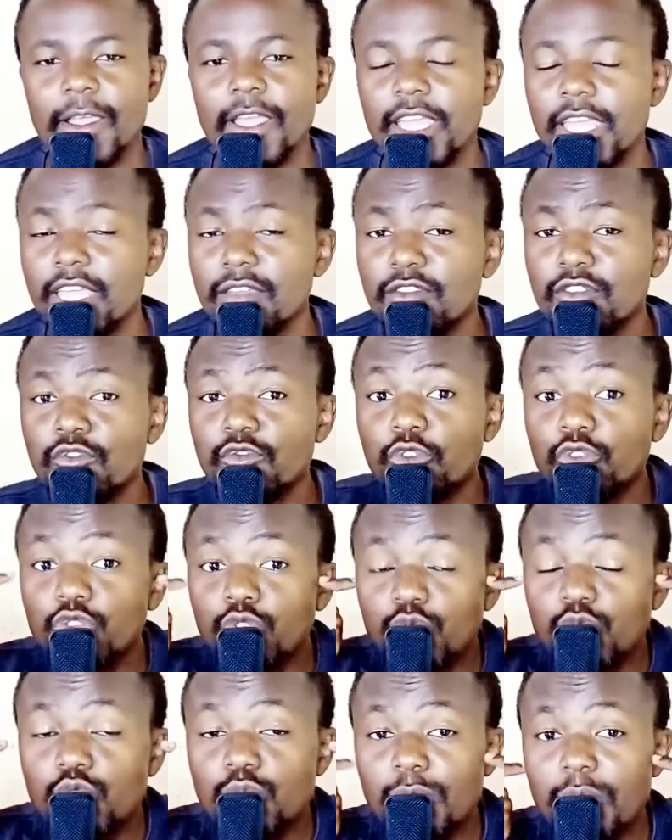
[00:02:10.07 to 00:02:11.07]
even for
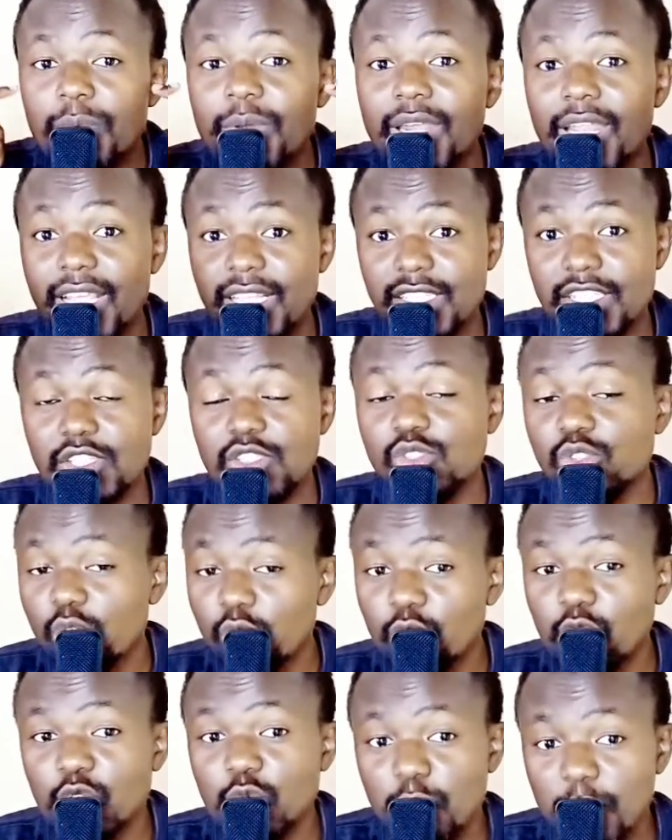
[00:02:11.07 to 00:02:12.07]
you to memorize the
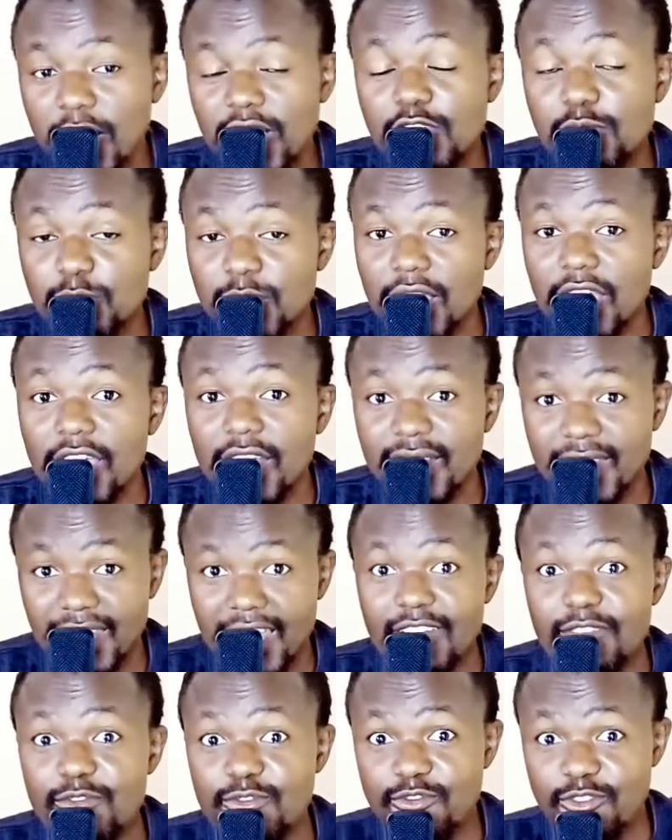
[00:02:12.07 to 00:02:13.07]
song, you must be a
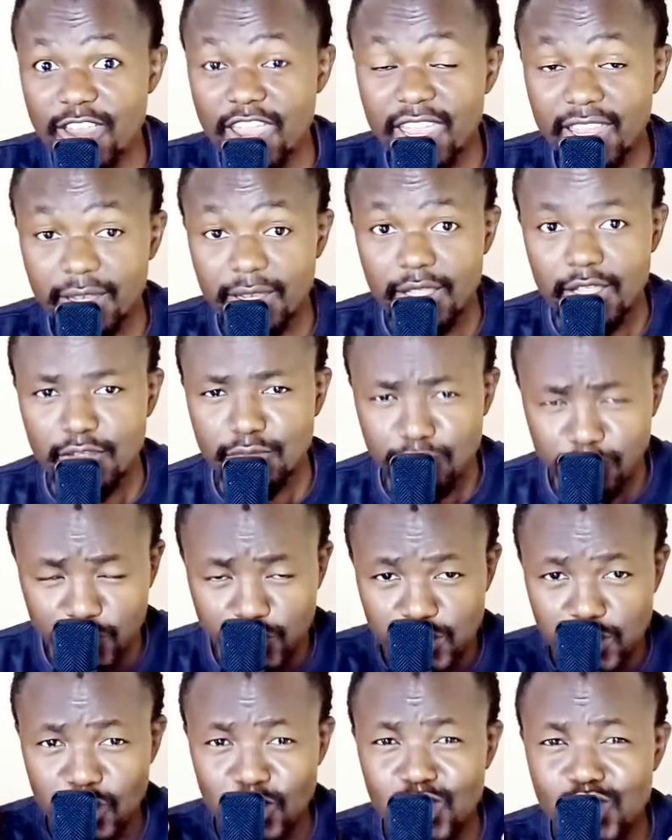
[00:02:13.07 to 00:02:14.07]
real friend
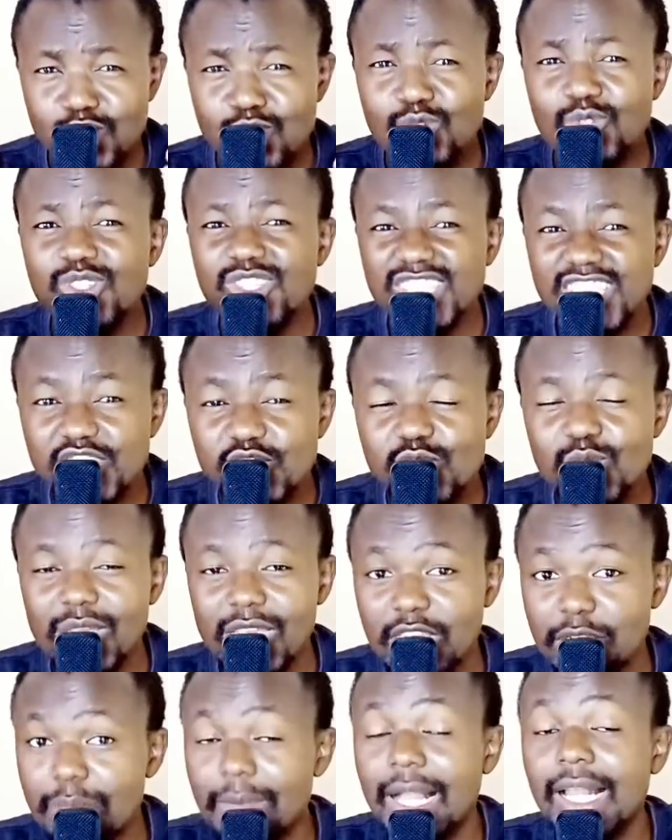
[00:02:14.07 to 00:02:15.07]
because you're going to listen to
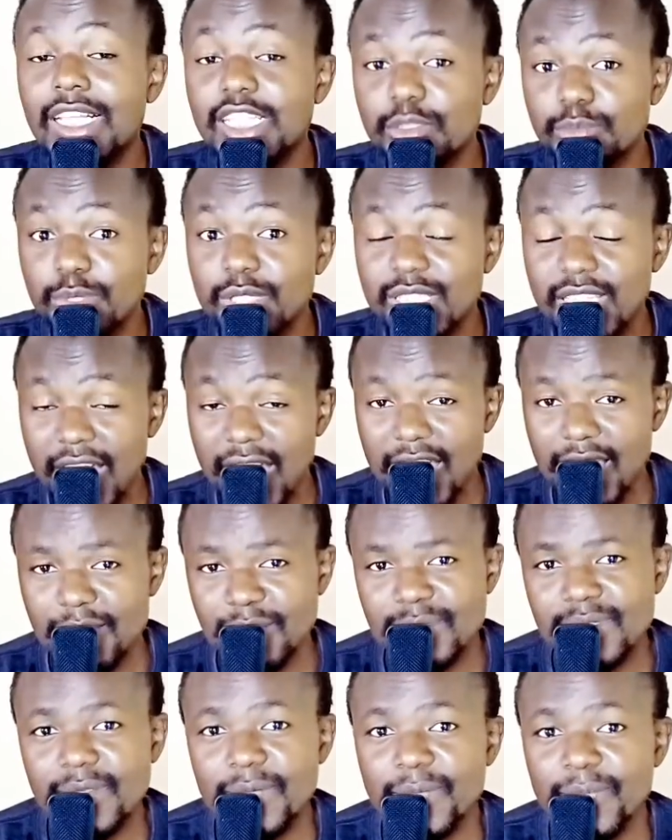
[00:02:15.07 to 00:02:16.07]
it multiple
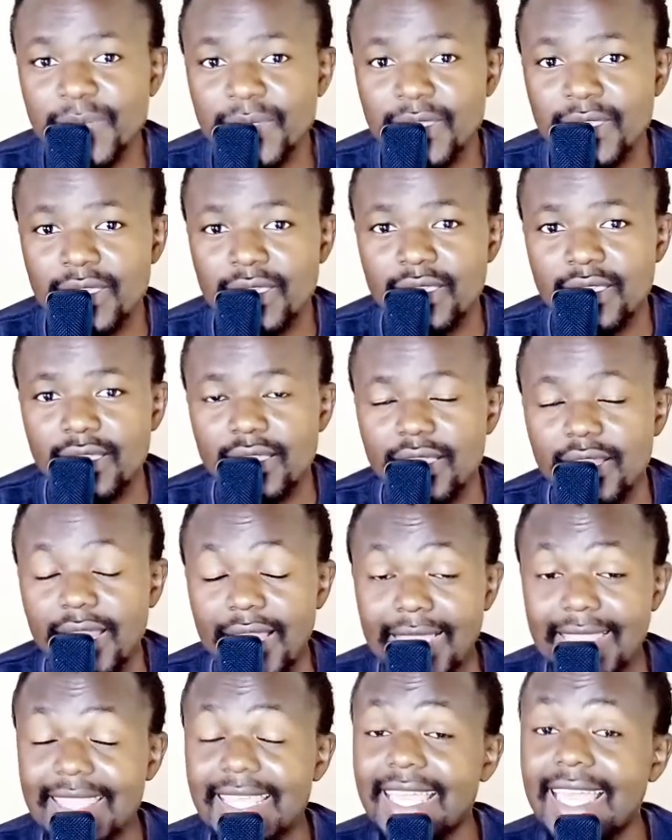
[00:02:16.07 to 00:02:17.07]
times.
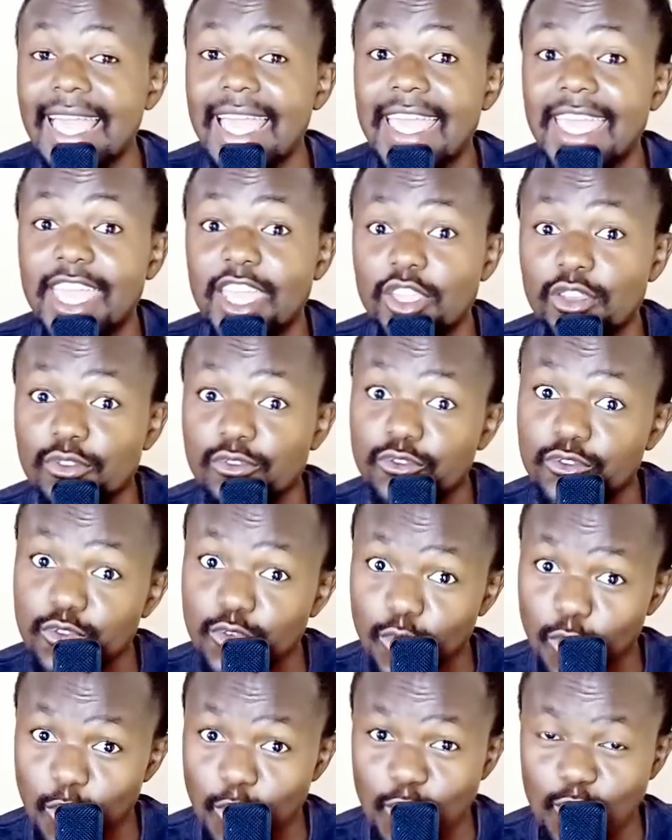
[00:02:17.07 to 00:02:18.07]
Like the guy can
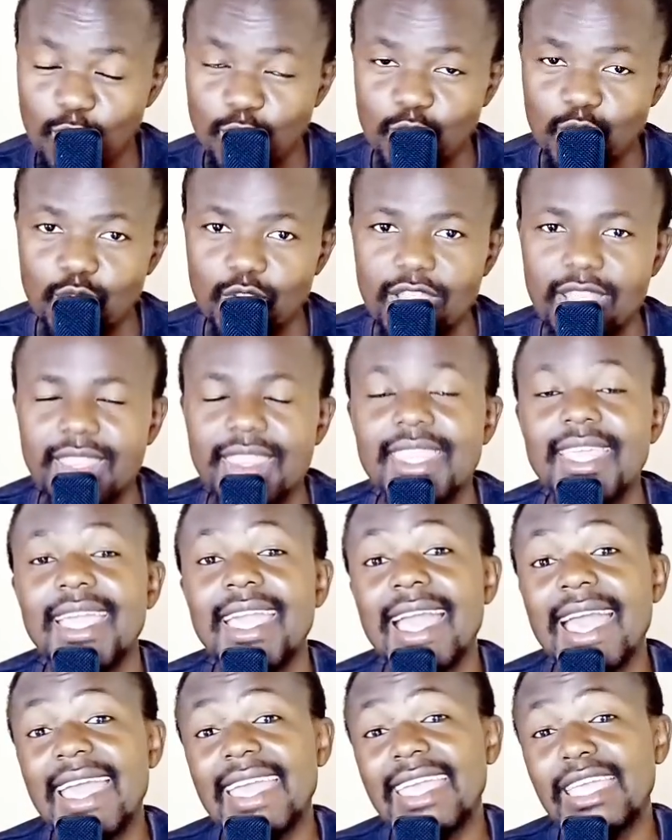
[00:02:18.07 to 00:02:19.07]
flow, the
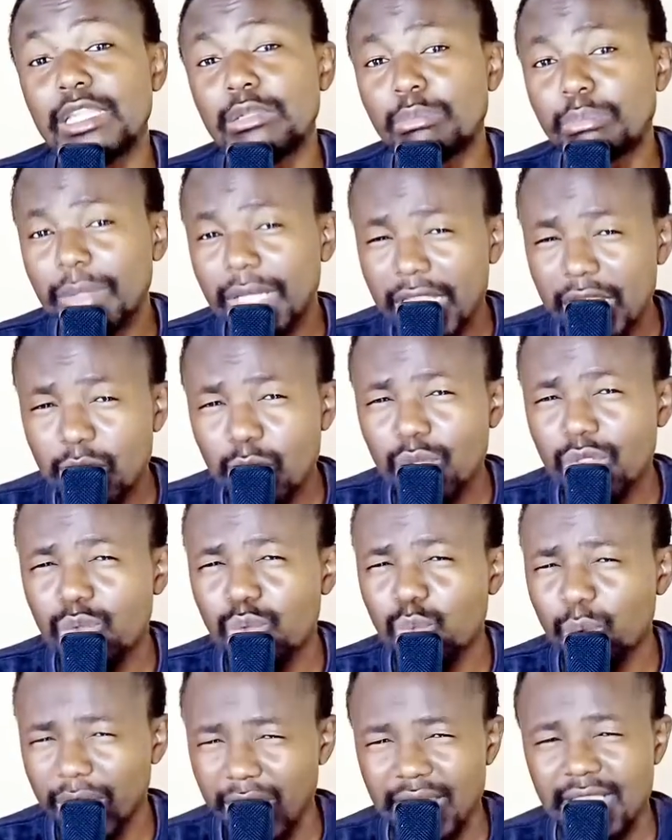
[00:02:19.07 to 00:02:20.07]
guy can play with
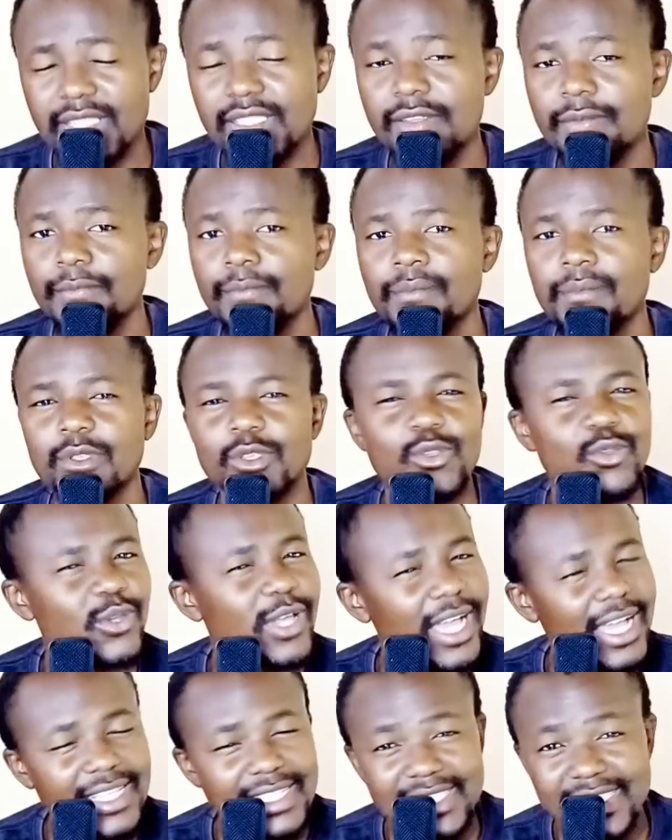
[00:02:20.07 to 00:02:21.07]
words. You
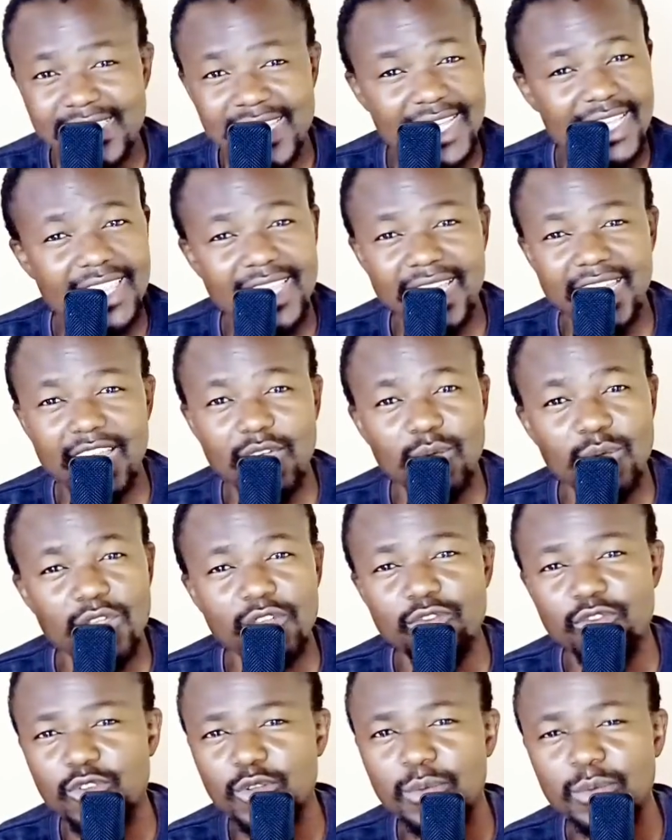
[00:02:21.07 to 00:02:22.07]
can't take that
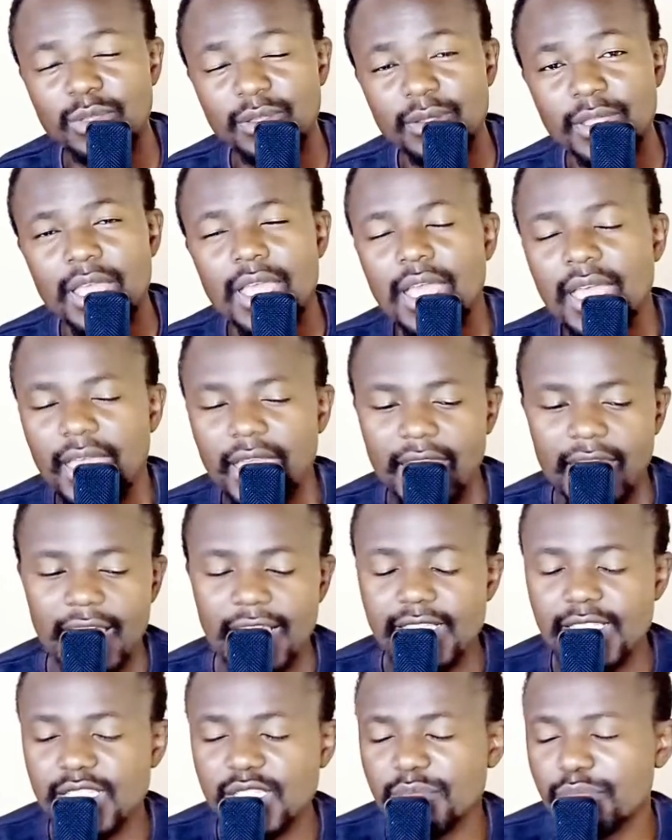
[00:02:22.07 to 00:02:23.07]
away from him. And
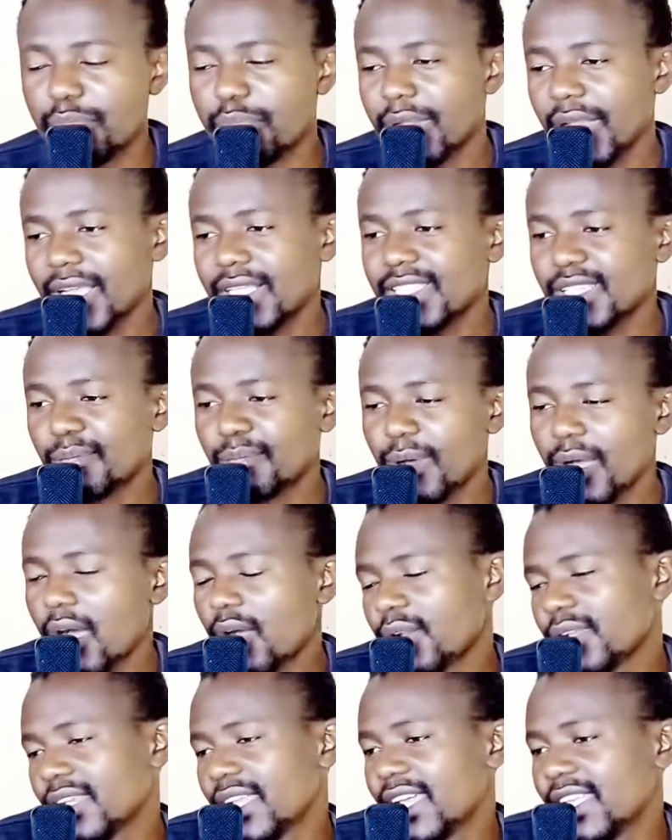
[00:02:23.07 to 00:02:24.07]
hence he brags
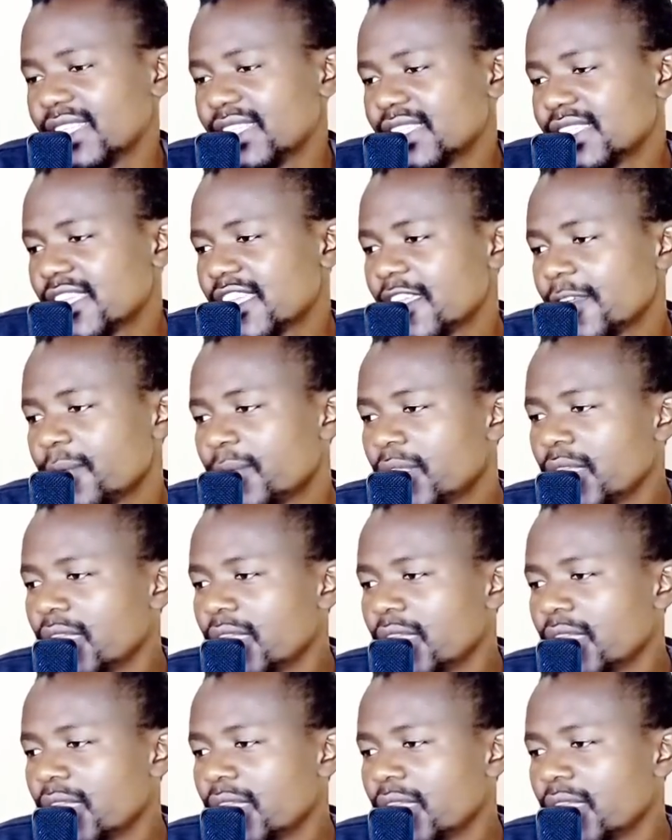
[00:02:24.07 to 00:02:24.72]
about it and say,